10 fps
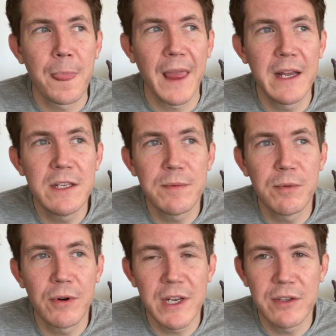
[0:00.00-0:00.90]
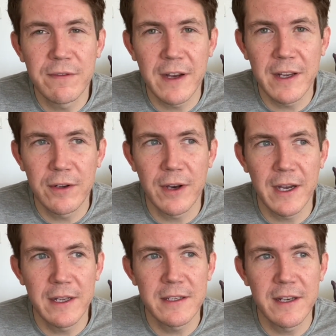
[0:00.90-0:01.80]
inspiration via your
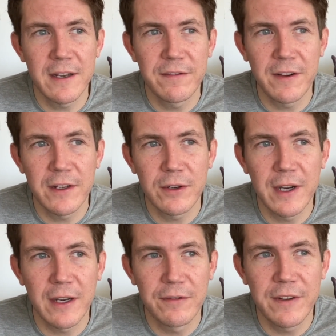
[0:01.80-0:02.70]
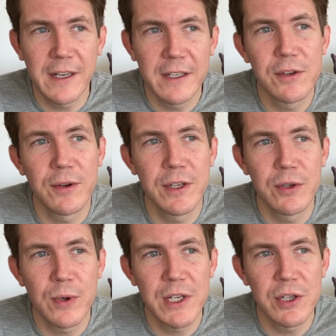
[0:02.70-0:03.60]
higher self, via your gut feelings, your
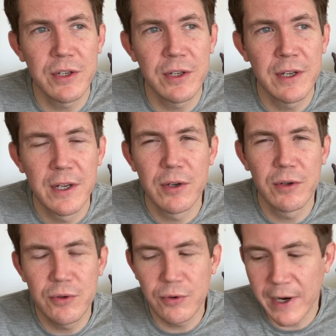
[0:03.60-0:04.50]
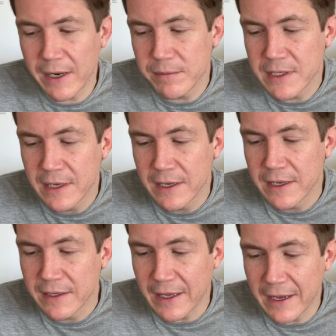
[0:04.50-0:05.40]
intuition, your dreams,
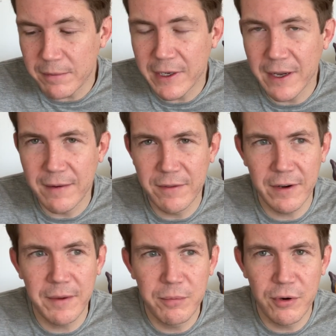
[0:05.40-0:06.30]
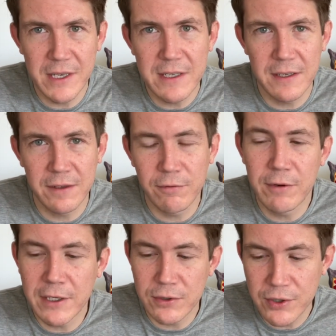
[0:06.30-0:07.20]
they become very present and
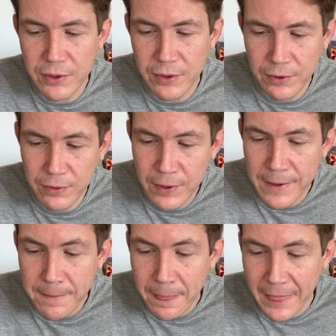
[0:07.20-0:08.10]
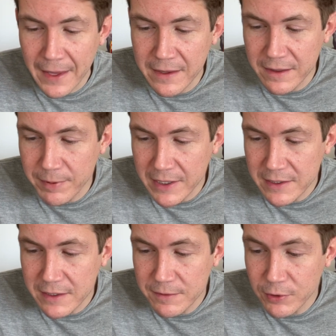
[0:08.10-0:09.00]
real to you. And then the
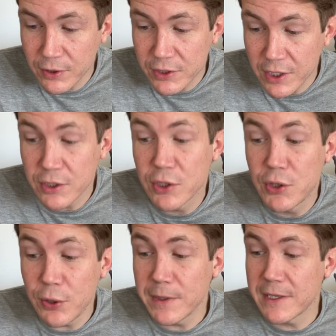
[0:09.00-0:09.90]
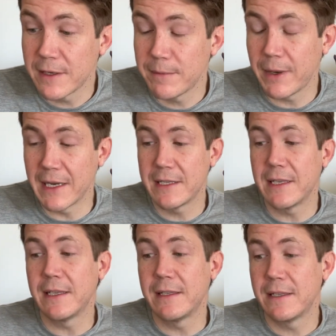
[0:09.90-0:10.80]
Pisces moon conjuncts Jupiter in
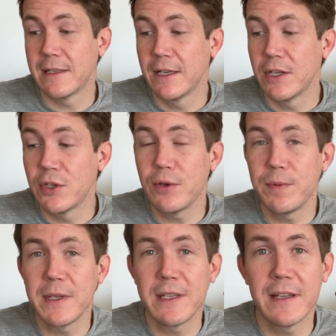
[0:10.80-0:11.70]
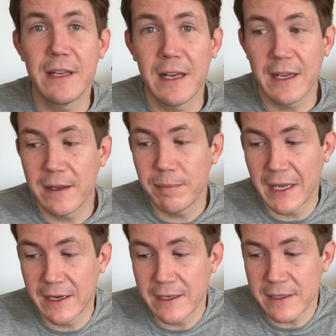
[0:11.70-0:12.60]
Pisces. Jupiter, the lucky
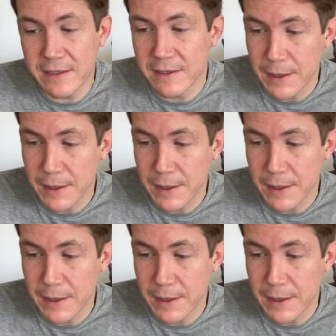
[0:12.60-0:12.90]
planet,